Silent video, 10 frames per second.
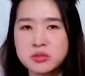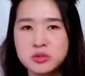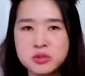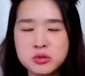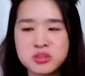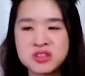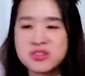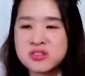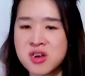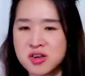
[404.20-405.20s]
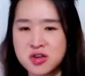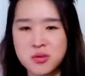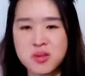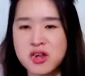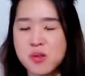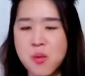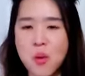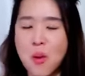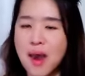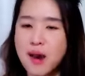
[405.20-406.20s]
Juicy, tender meat.
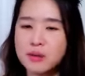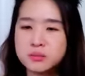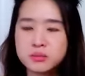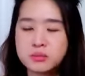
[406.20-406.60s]
Wow.